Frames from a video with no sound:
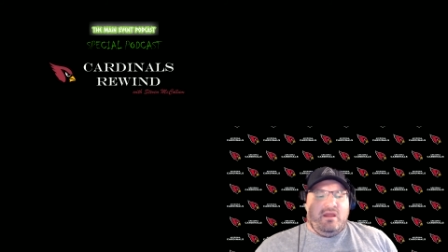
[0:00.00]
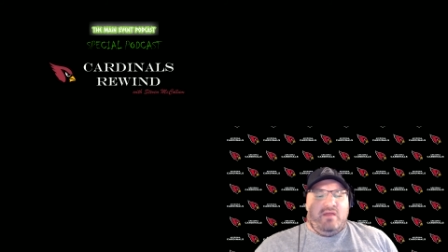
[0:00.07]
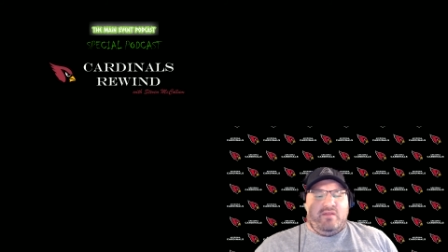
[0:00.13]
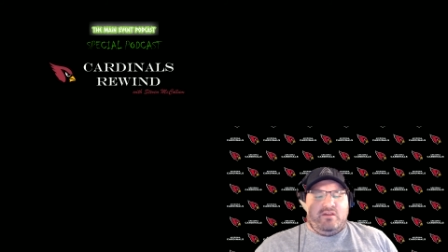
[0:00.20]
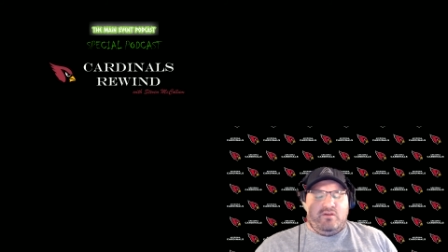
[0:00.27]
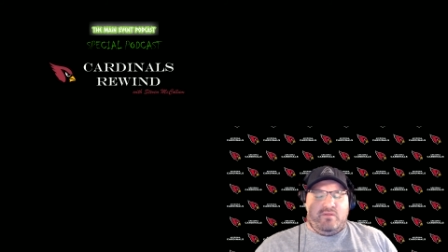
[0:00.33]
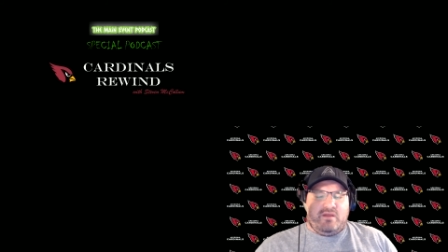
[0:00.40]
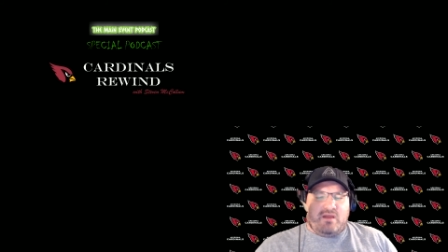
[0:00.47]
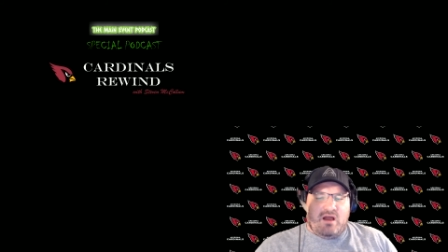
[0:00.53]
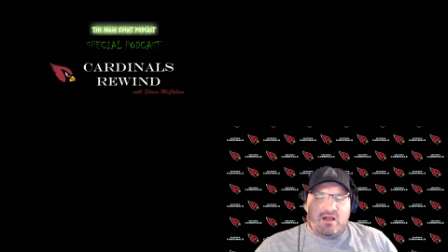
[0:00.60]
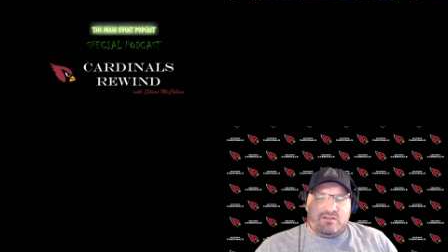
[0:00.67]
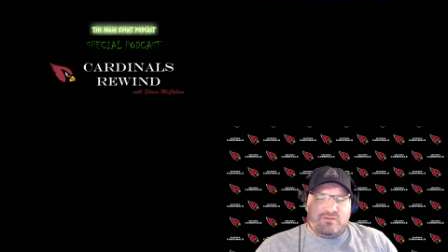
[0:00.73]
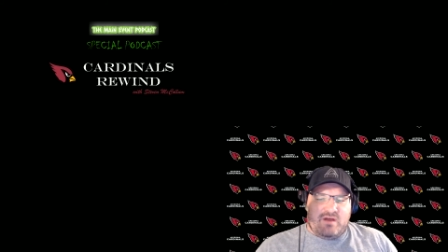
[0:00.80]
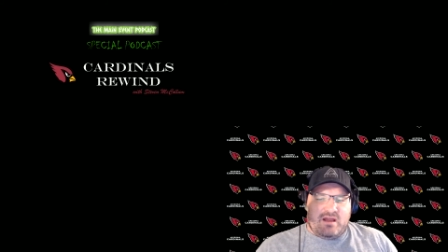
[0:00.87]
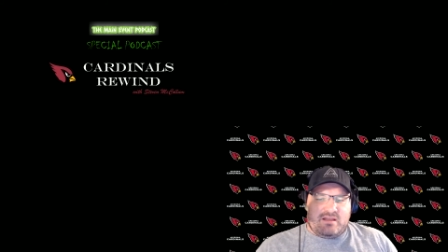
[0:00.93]
They do the
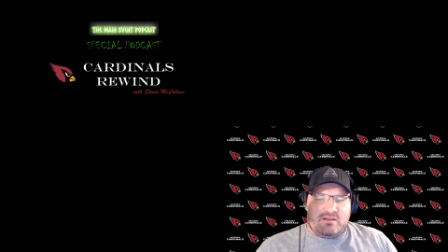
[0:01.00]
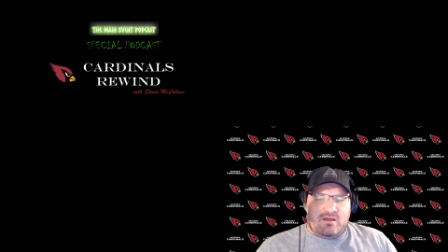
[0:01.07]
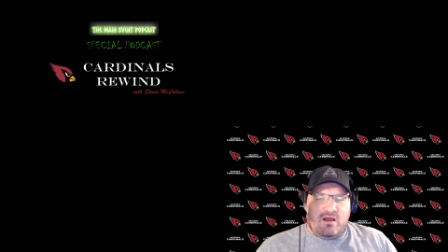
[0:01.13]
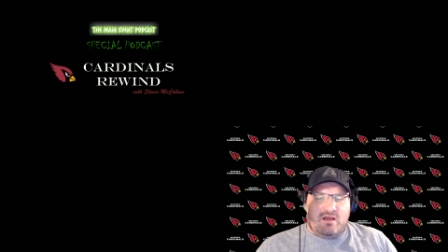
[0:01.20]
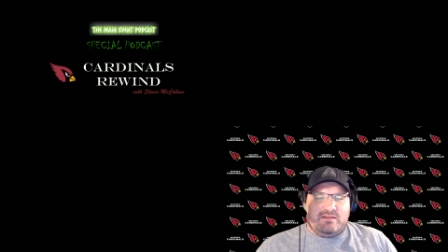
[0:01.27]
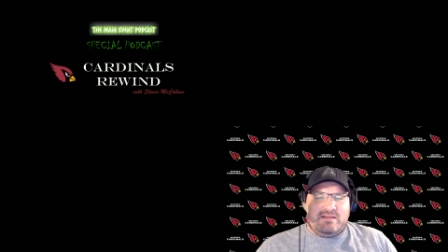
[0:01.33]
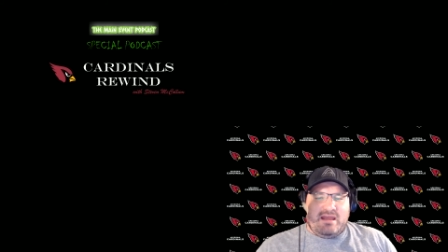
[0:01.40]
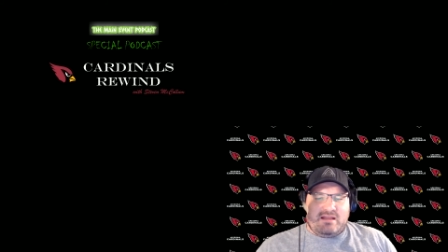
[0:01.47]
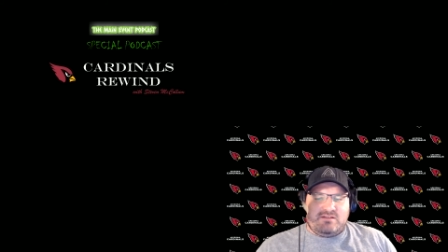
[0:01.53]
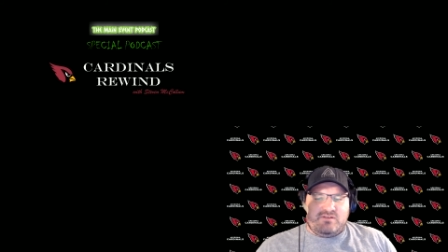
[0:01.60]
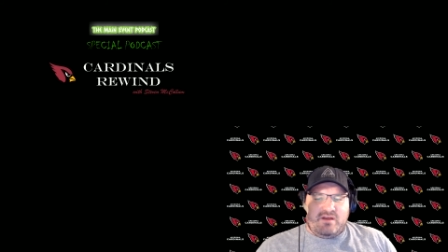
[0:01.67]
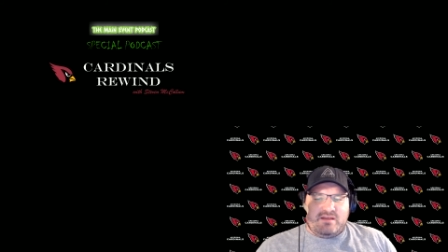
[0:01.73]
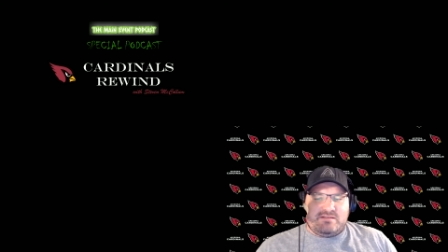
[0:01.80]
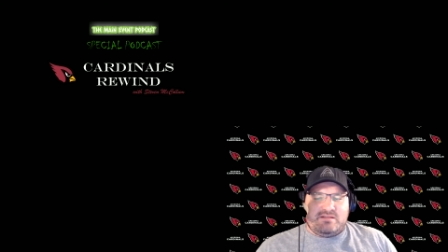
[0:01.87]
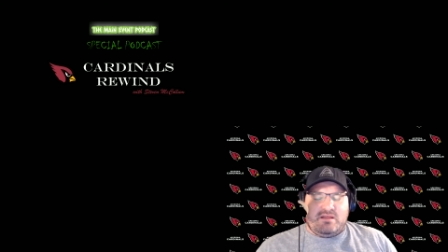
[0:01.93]
contract contact
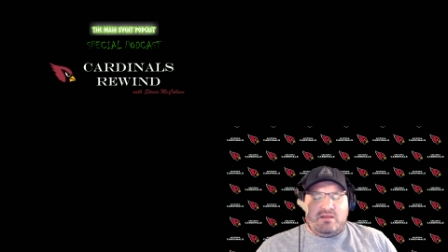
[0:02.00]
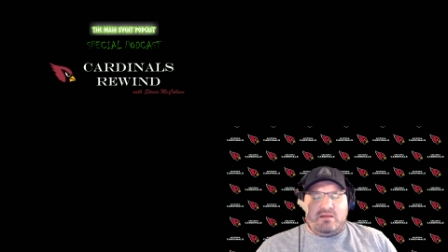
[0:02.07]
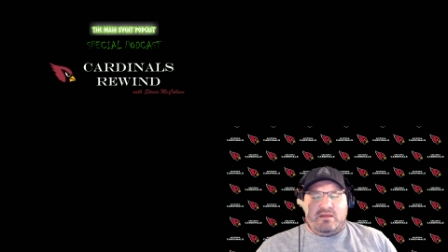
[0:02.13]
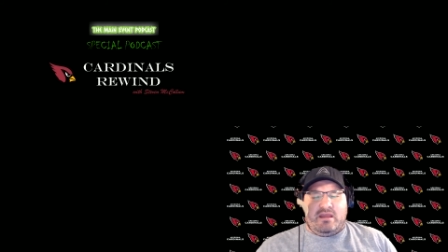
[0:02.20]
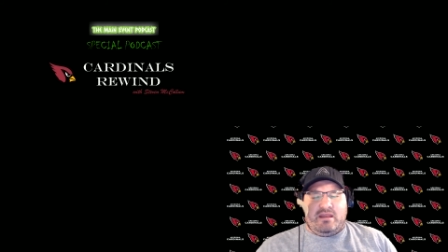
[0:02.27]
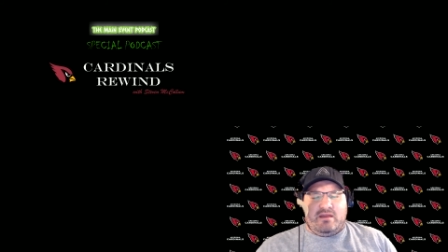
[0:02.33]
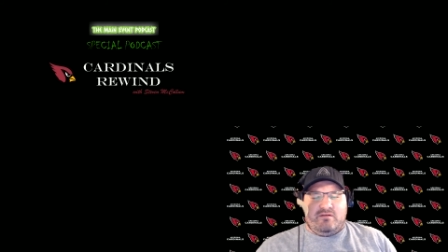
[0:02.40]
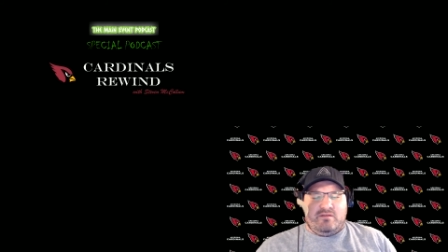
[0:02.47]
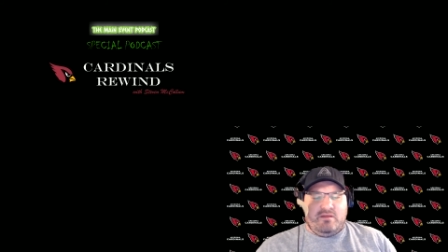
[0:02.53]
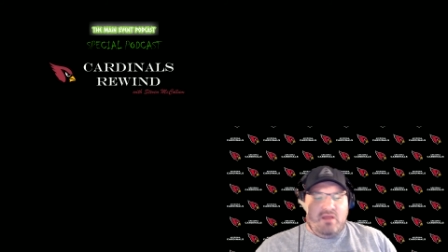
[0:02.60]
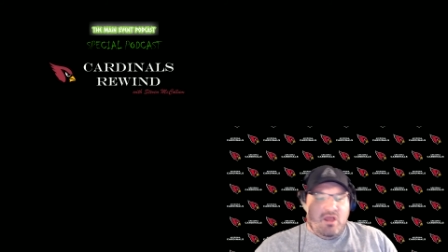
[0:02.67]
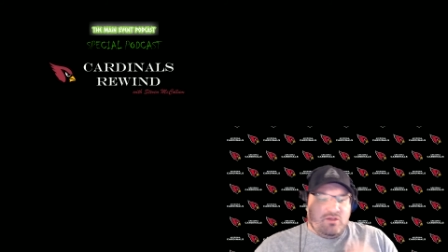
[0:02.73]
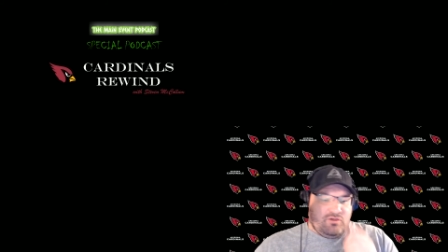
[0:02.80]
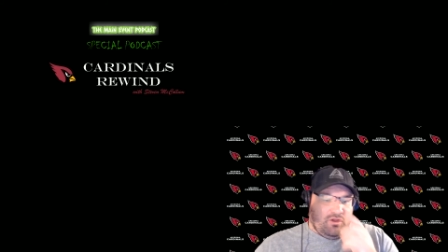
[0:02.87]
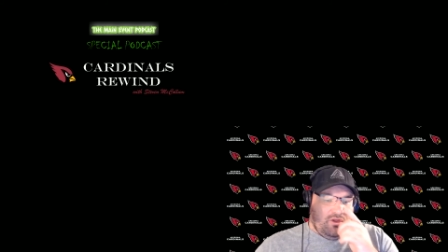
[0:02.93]
tracing and everything.
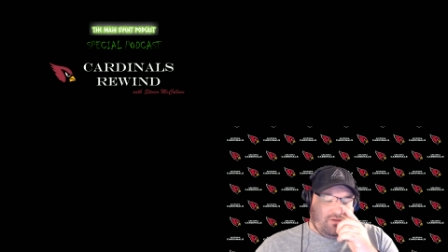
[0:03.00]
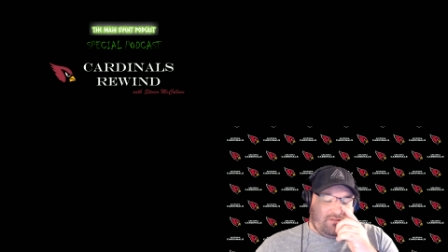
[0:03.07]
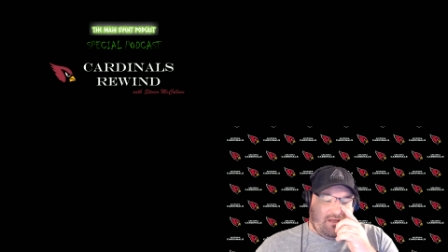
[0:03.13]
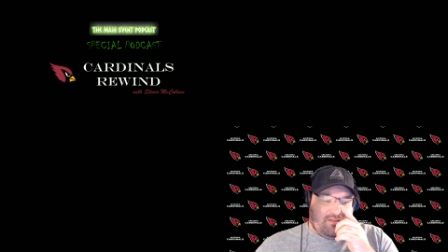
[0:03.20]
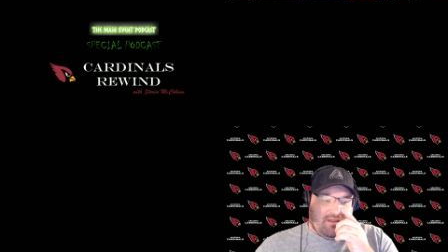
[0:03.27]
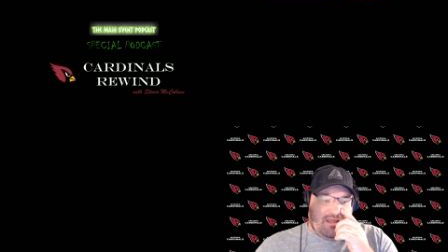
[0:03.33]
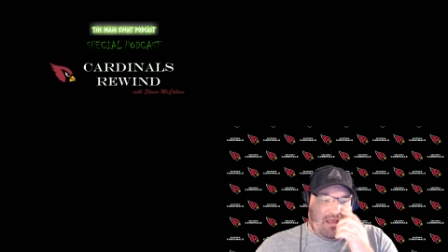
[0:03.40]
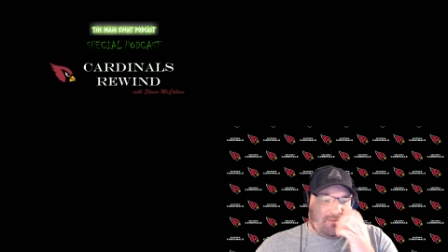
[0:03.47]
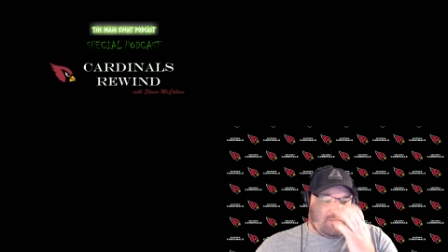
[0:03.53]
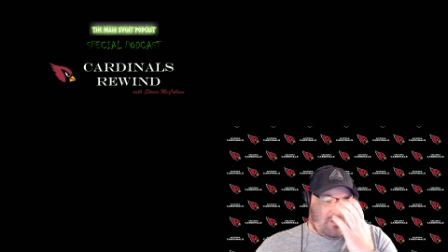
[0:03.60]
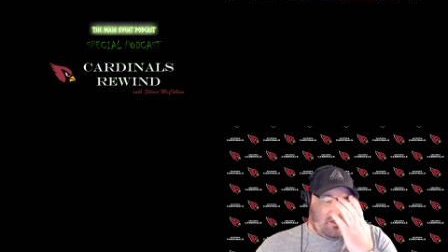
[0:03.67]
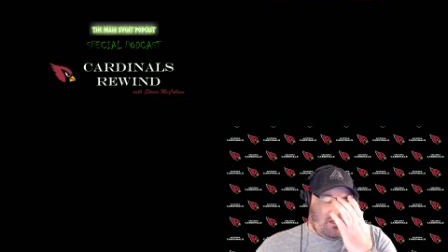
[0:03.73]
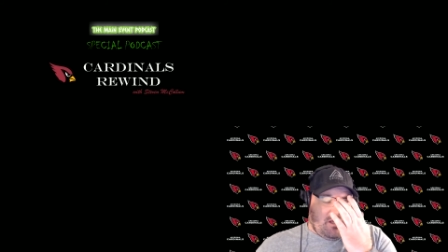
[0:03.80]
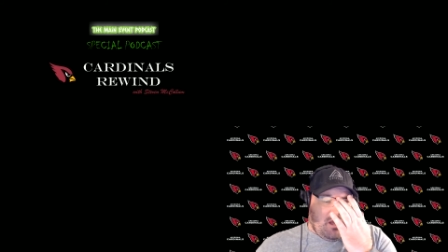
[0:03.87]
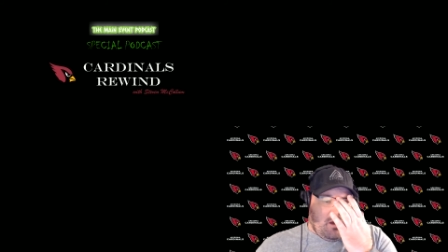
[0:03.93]
So it looks like the game's going
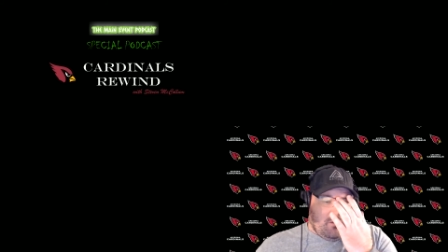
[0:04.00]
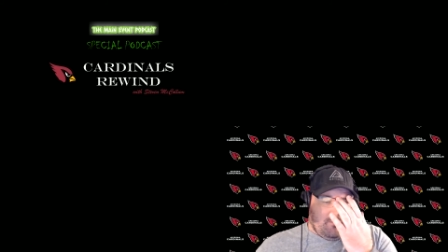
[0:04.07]
to go.